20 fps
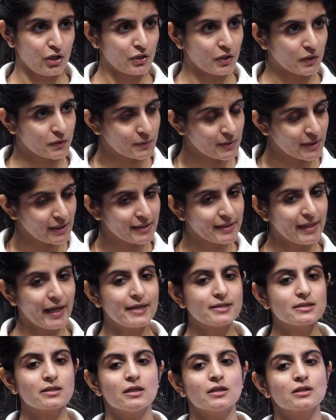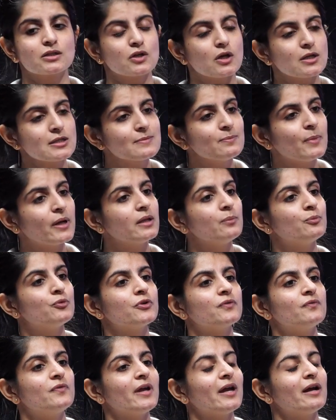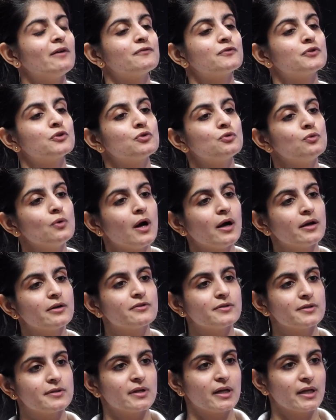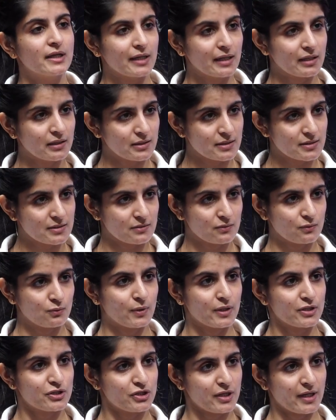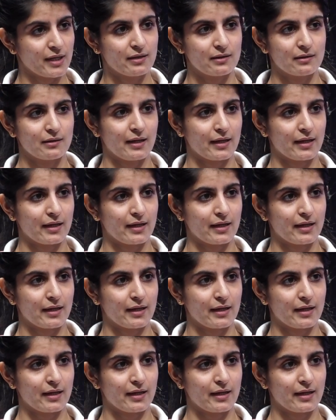Not only that, across Manipur, we have 200 retailers who are trained.